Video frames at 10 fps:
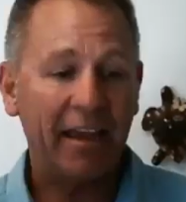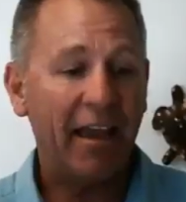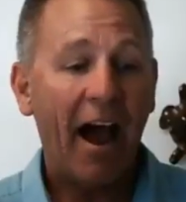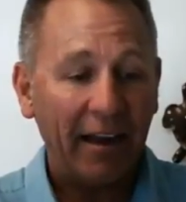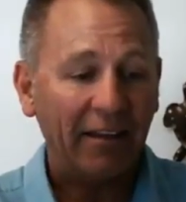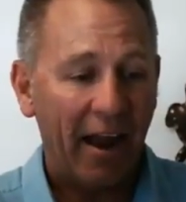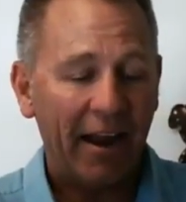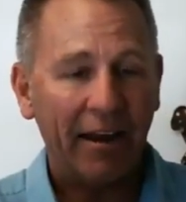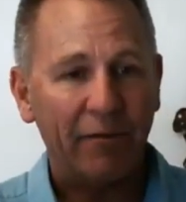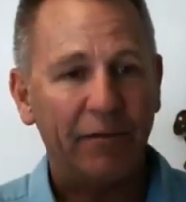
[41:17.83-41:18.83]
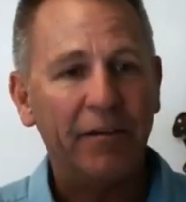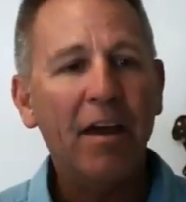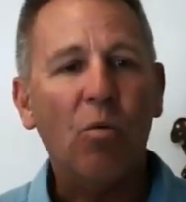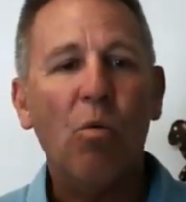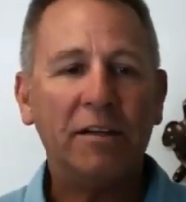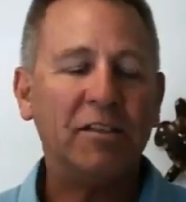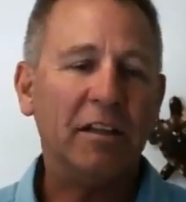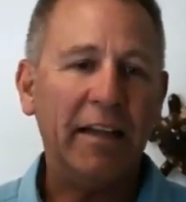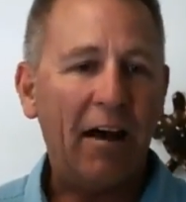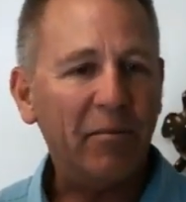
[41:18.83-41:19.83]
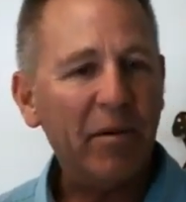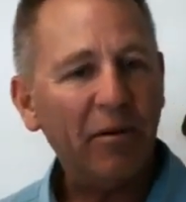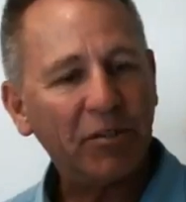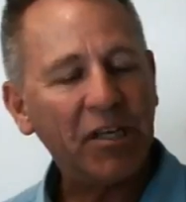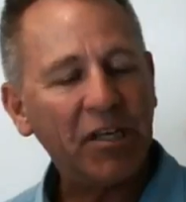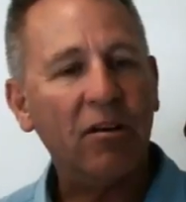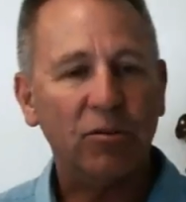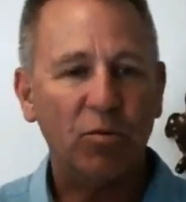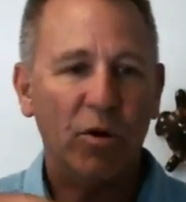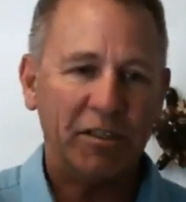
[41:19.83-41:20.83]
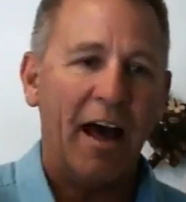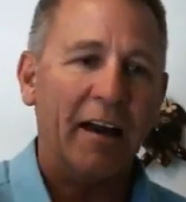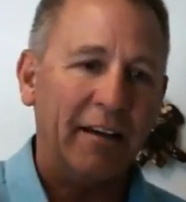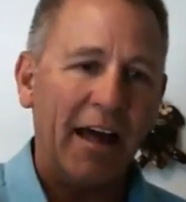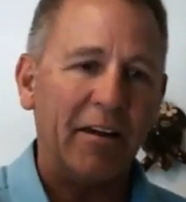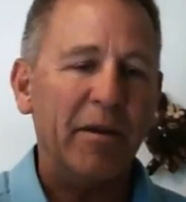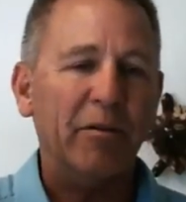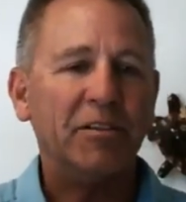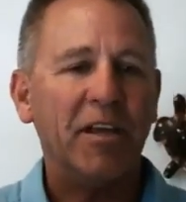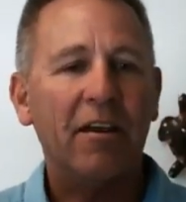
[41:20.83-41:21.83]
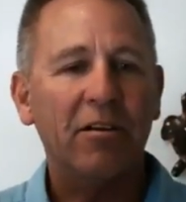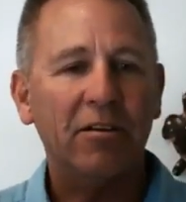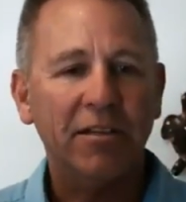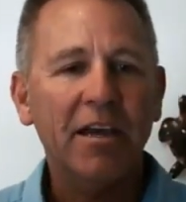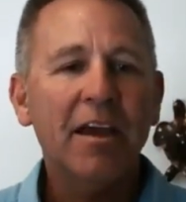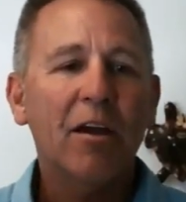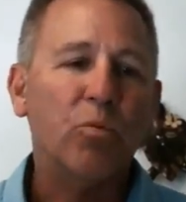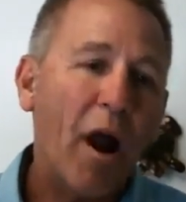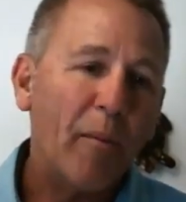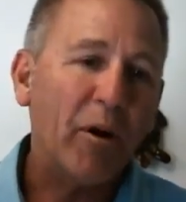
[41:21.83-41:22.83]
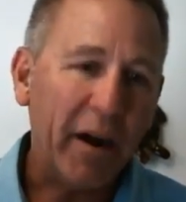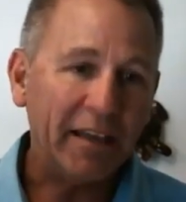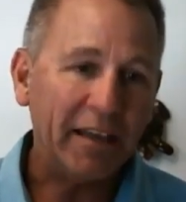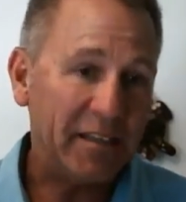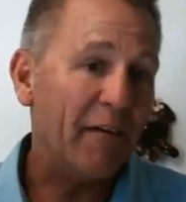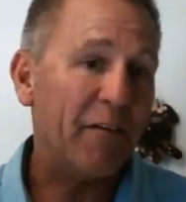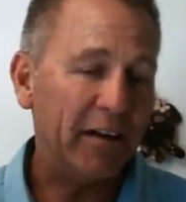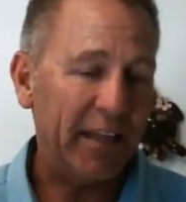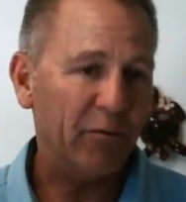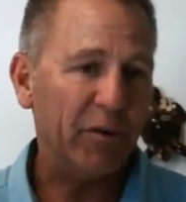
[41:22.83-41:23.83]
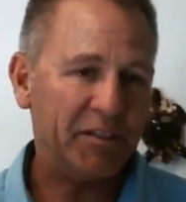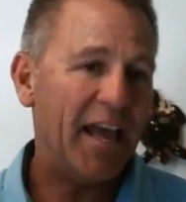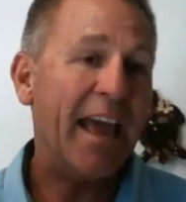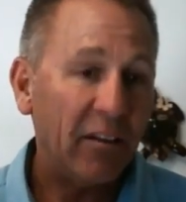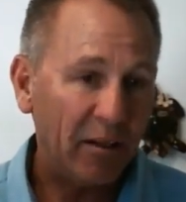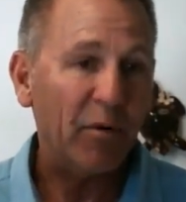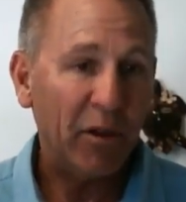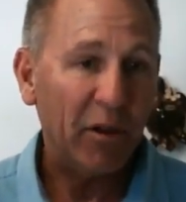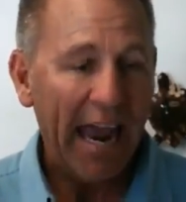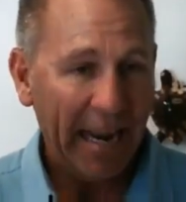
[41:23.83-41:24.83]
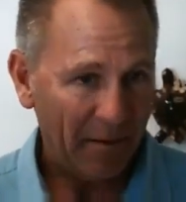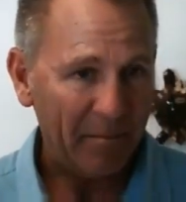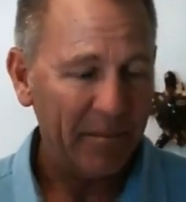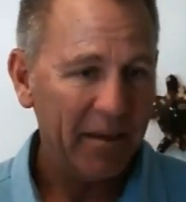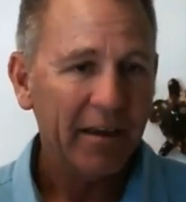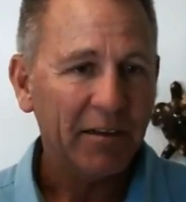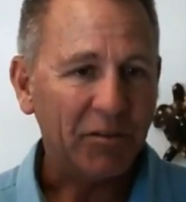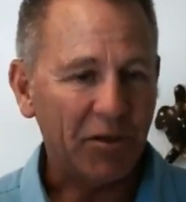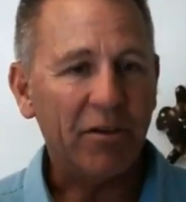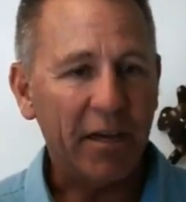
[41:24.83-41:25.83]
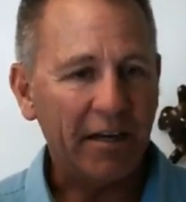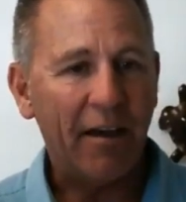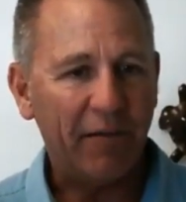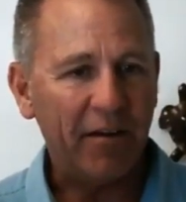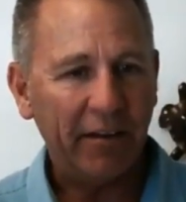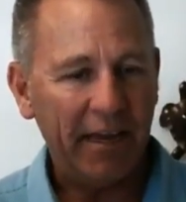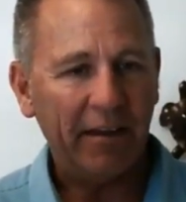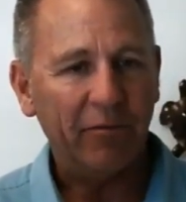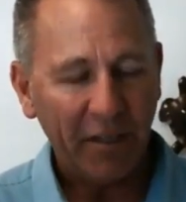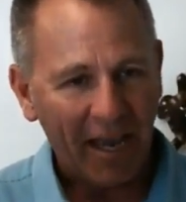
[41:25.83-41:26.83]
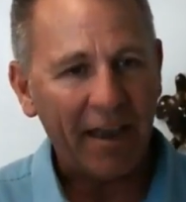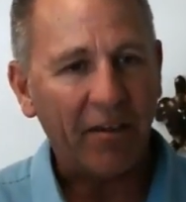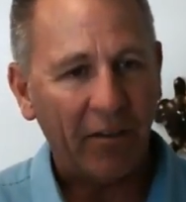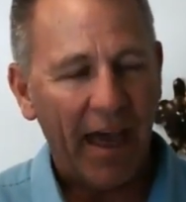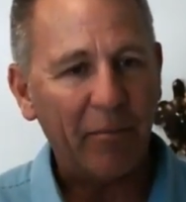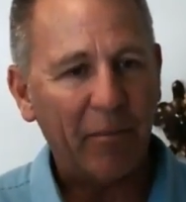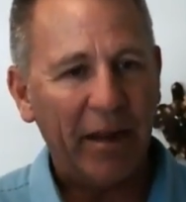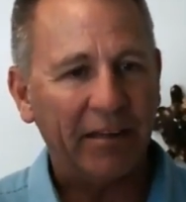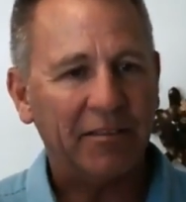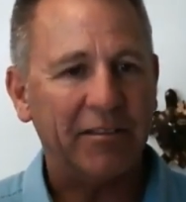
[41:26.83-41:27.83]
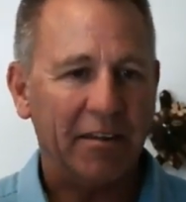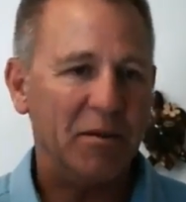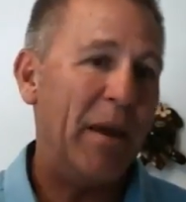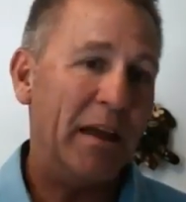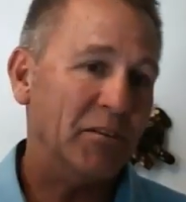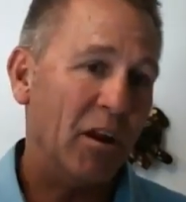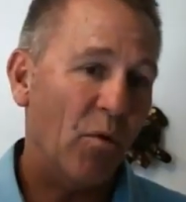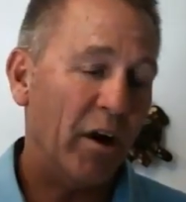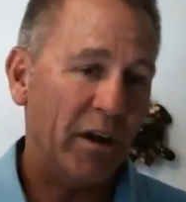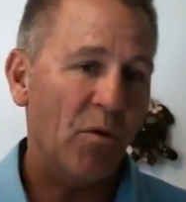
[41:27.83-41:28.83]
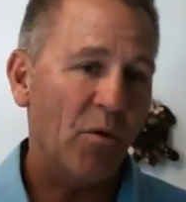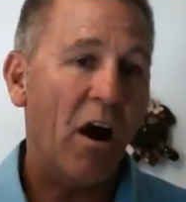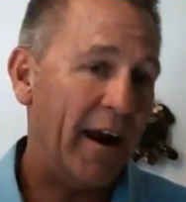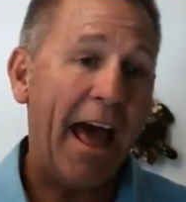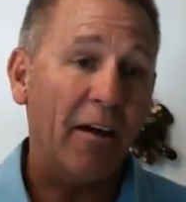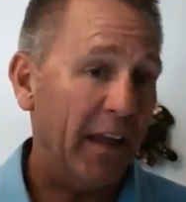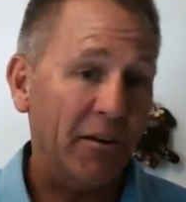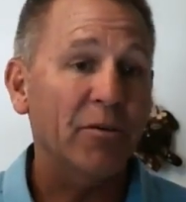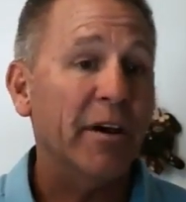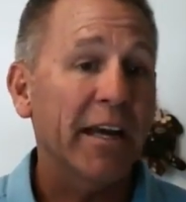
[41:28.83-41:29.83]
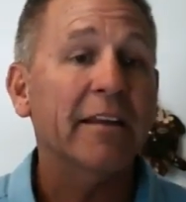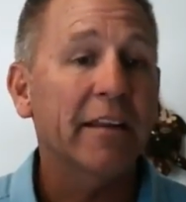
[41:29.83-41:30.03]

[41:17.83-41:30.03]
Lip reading: guideline of what's allowed to be recycled, what's not allowed to be recycled. Rubber is definitely a recyclable item, so you can definitely recycle that, but it depends on where you are and how they do it.